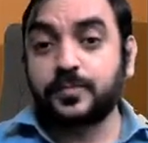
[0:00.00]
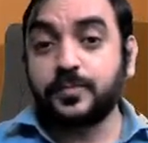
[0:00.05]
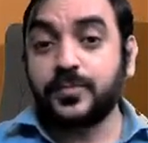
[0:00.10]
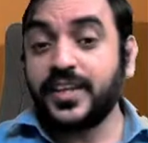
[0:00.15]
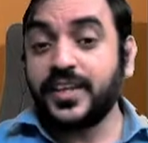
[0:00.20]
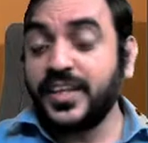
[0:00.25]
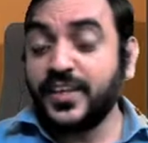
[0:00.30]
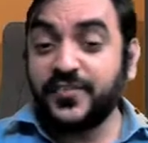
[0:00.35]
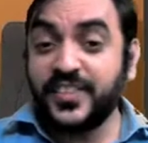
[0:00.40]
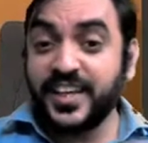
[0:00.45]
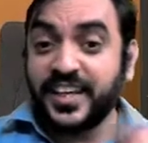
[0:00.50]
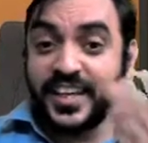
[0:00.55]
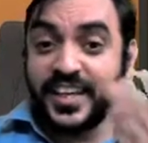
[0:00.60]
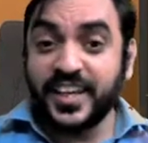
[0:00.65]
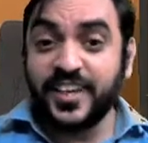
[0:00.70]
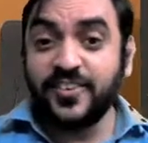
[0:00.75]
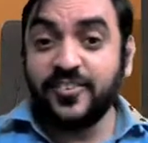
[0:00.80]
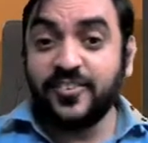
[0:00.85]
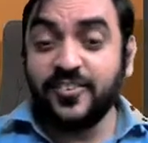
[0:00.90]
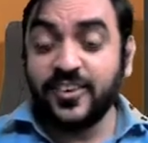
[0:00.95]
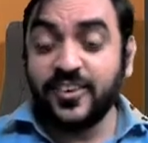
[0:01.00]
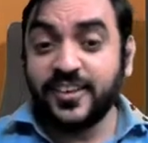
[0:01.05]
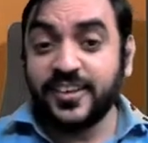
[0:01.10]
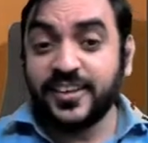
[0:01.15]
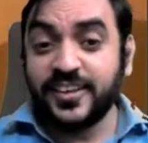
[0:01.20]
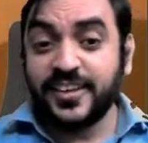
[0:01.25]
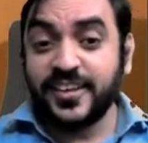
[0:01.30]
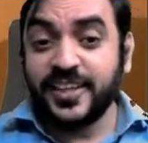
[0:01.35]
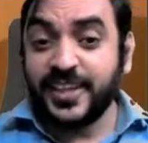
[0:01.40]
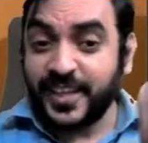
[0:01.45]
If they give
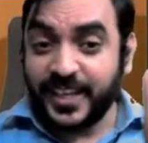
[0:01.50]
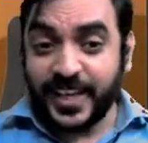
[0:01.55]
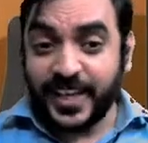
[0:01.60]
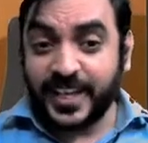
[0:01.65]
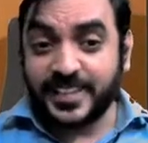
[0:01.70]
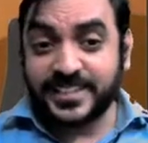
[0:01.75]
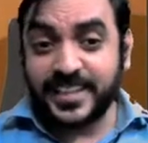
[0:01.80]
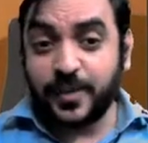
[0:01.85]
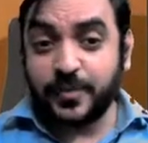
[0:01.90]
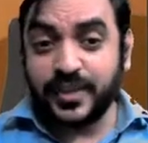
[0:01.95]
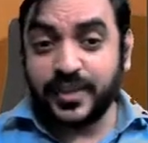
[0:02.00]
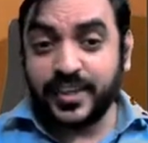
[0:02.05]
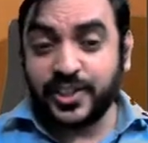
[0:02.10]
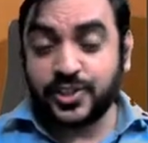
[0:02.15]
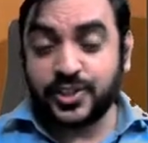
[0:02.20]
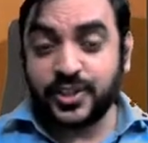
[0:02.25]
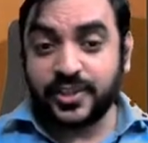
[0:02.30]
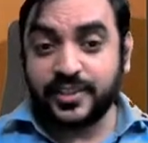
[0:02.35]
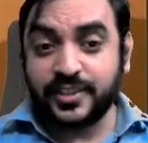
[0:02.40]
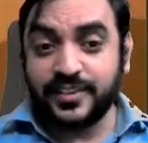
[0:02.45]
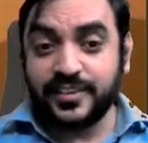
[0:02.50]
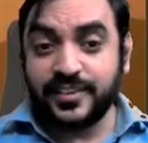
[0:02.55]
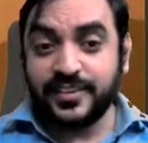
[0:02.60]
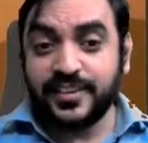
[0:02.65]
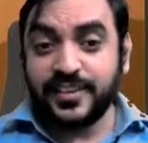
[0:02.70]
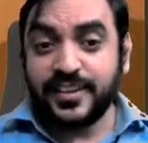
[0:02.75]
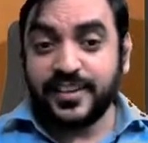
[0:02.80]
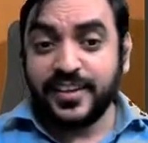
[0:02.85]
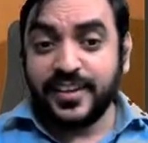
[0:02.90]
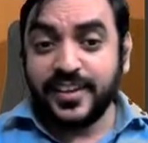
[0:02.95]
in examination,
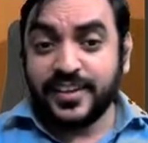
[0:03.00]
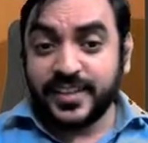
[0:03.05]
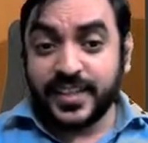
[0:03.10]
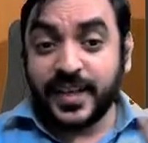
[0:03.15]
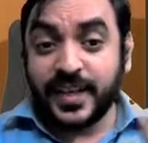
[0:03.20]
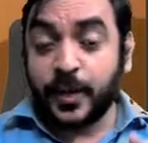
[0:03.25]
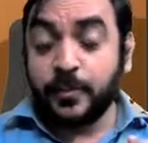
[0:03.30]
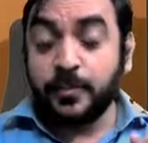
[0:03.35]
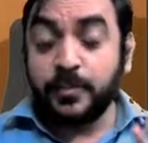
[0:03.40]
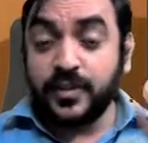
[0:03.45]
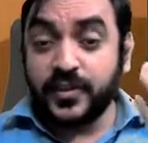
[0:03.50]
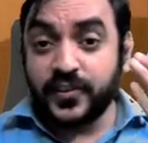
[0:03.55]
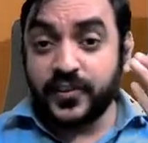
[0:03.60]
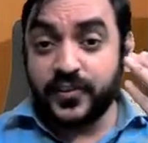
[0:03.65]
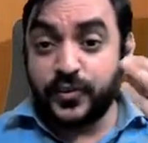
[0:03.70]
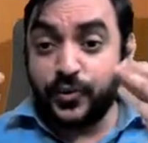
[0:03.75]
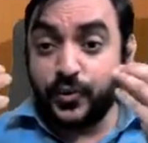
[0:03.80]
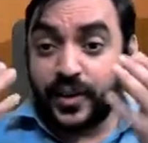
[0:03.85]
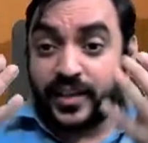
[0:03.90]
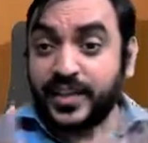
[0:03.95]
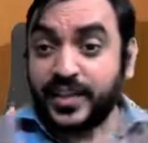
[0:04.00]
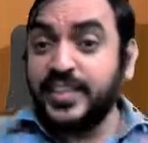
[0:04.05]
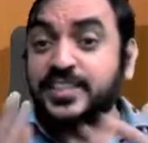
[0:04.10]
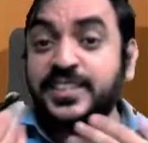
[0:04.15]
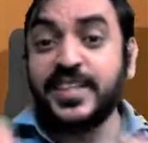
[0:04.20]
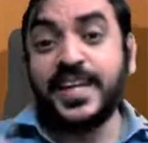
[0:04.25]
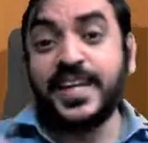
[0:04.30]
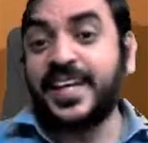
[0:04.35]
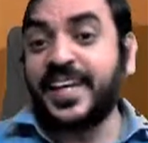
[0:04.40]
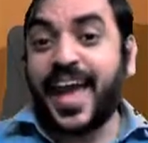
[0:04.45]
the numbers you can
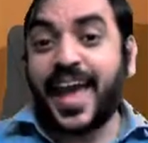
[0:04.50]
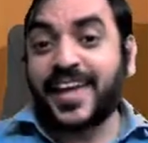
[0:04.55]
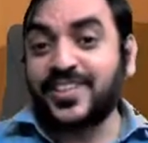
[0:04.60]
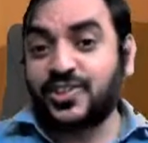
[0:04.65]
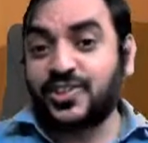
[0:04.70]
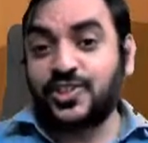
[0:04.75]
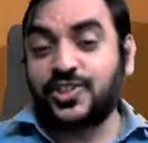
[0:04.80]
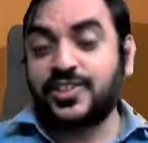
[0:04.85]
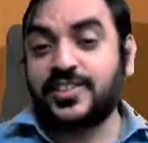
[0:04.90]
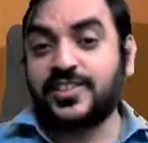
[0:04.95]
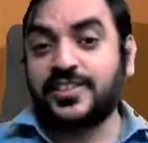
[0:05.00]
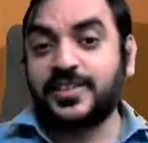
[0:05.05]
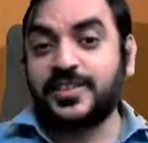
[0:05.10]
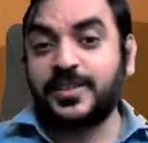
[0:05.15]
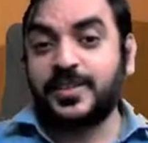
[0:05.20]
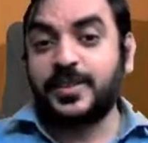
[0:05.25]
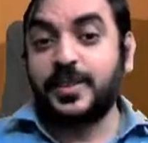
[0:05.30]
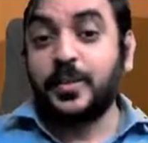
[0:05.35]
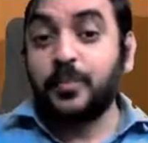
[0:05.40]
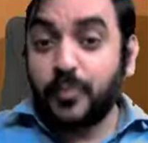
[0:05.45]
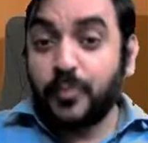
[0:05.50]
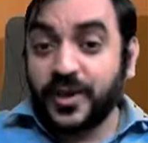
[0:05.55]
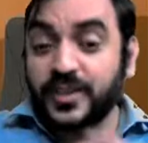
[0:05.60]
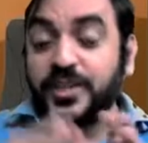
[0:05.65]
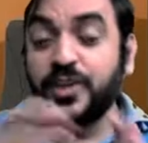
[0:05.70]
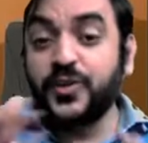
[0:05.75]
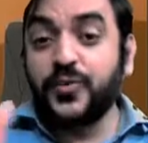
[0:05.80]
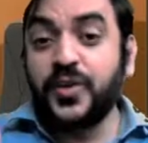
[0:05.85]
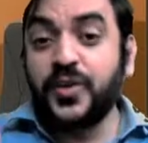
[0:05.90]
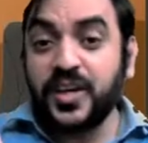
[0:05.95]
easily catch, but
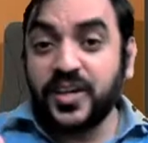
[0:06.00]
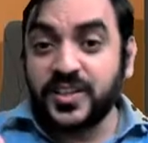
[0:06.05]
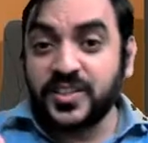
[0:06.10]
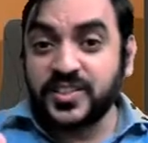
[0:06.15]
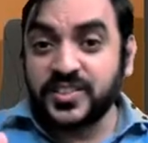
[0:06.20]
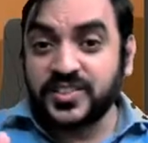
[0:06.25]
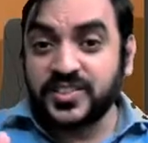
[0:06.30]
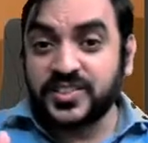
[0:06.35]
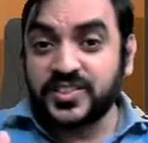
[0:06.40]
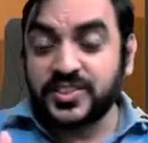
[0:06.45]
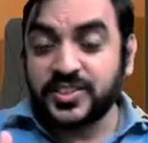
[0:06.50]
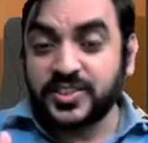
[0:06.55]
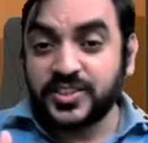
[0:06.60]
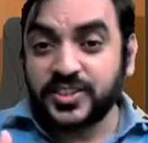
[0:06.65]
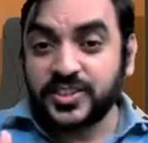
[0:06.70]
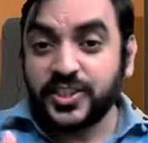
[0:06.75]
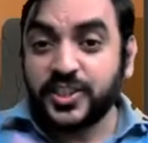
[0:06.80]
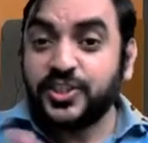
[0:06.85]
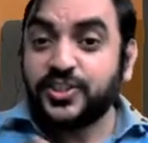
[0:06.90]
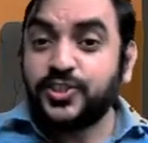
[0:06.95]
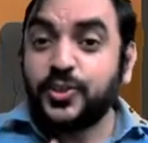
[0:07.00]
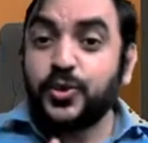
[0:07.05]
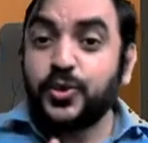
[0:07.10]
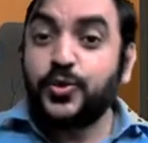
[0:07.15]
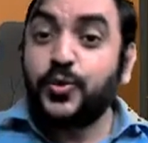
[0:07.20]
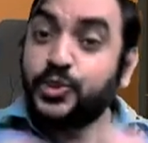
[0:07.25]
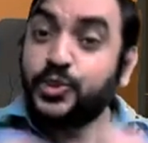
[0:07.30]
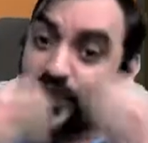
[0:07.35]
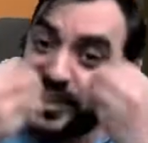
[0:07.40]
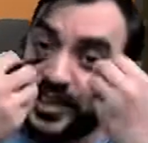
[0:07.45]
the words you
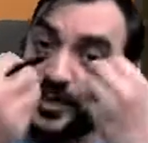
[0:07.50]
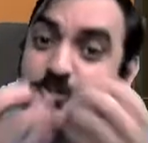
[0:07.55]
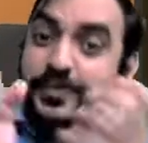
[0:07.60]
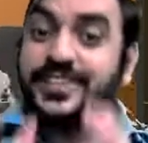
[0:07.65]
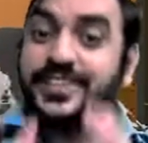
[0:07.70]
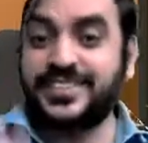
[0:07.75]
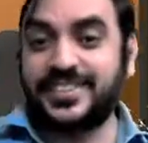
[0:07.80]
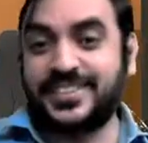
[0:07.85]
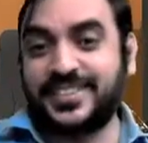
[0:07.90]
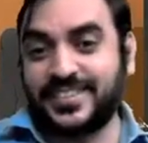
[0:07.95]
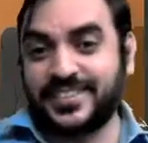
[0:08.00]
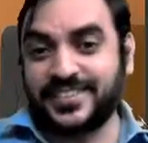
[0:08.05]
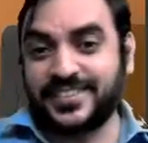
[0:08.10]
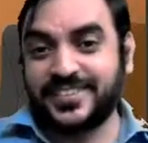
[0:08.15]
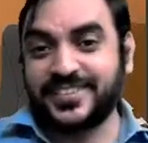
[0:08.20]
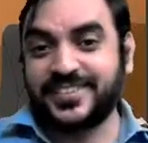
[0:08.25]
usually miss.